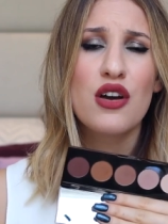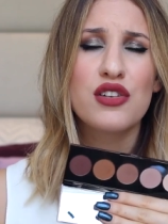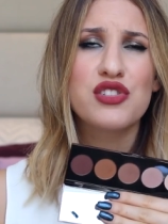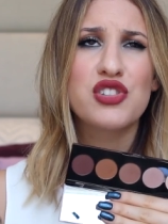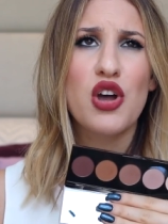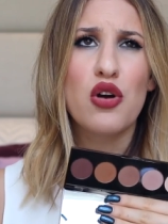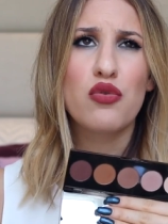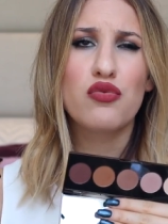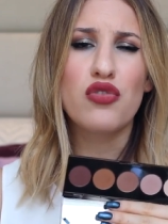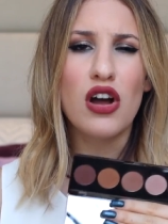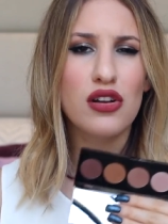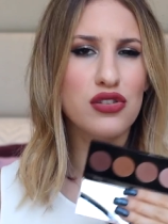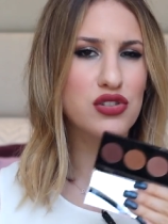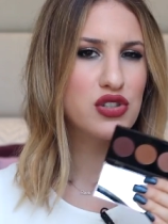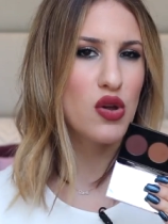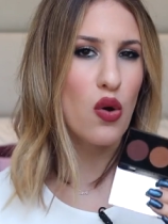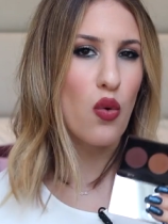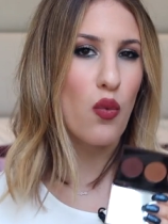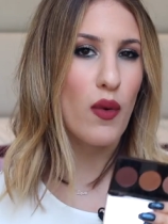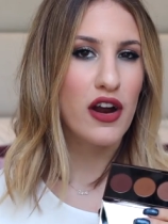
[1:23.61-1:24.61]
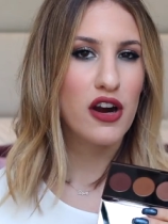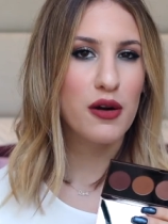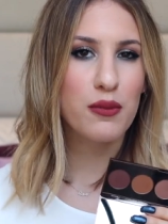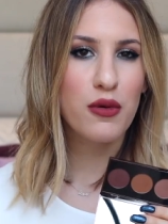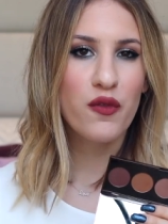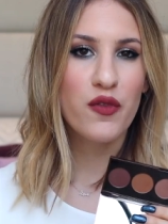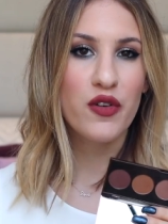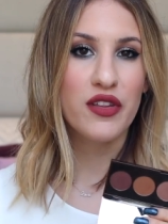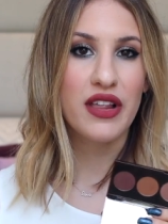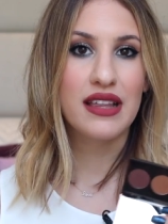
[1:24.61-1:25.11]
so not so
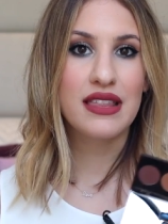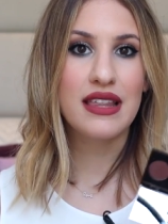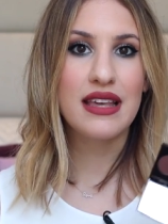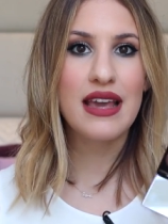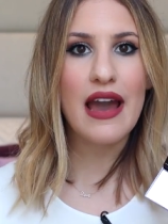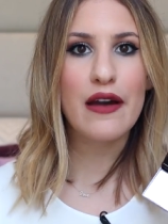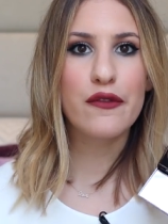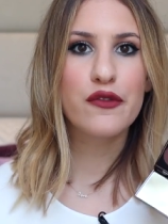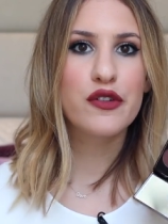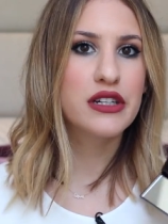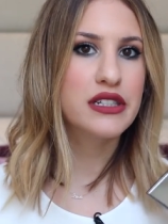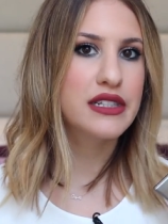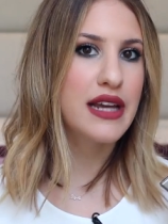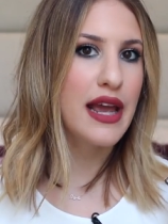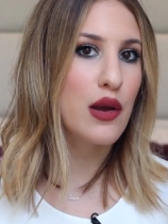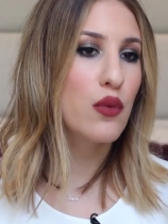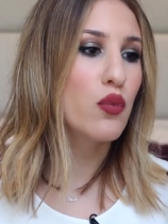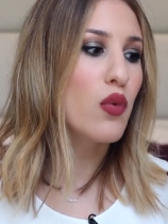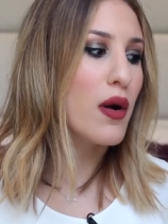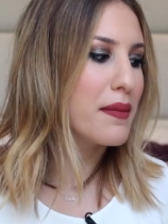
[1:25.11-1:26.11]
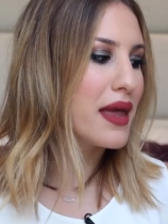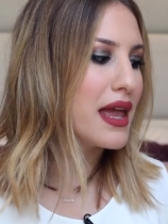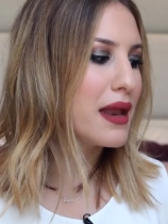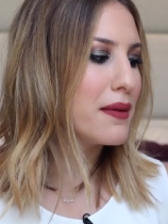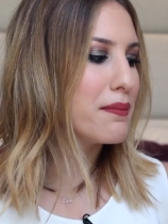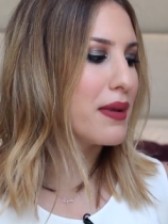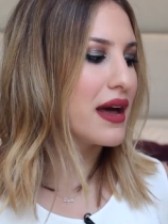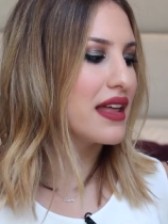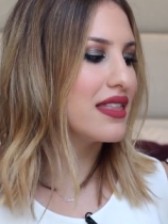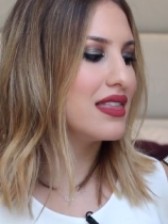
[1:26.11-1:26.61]
wearable for like the everyday
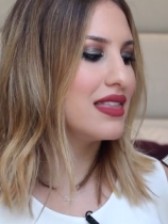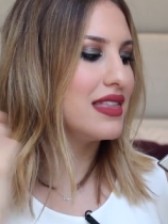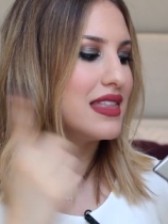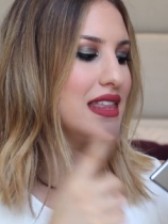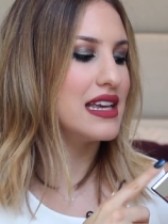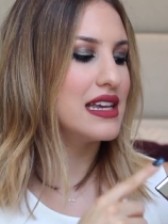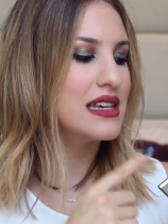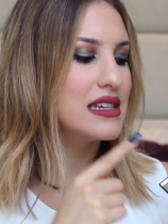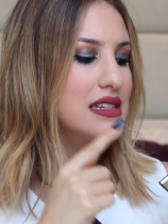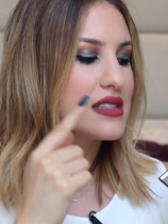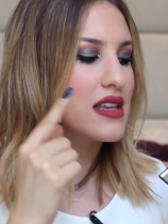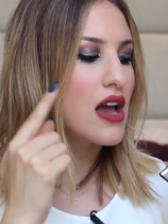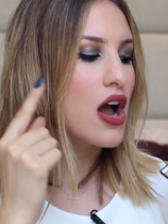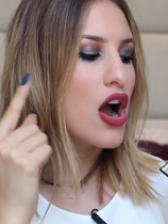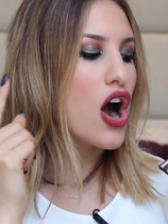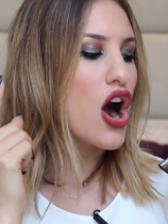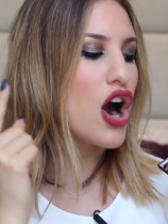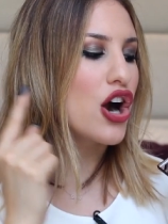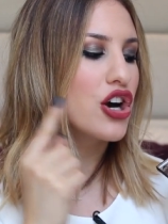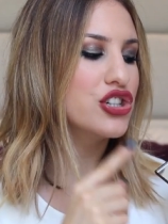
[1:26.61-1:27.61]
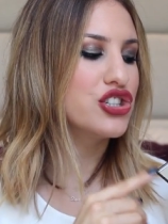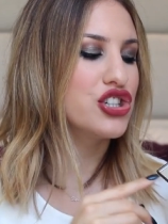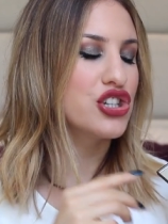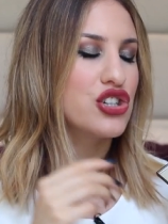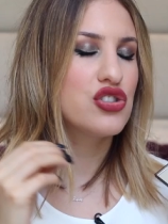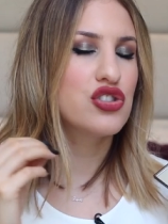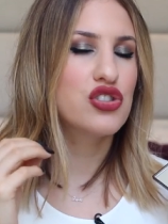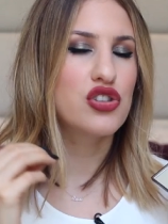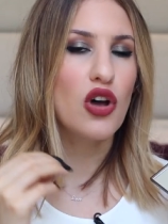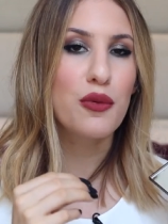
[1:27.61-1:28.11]
woman but these are
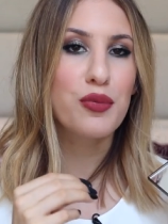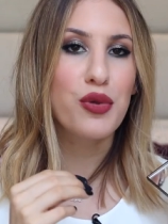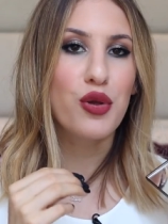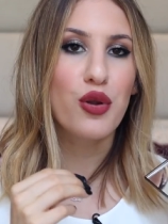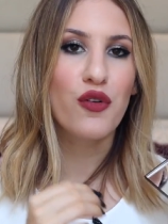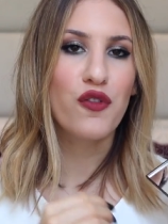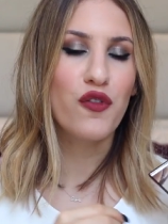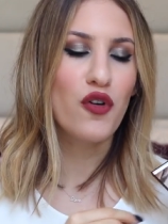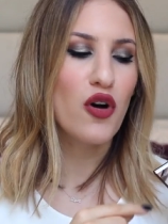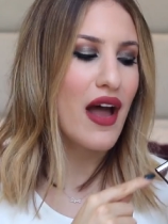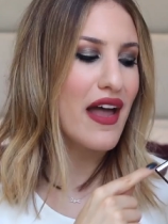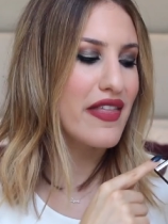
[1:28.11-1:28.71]
just so beautiful.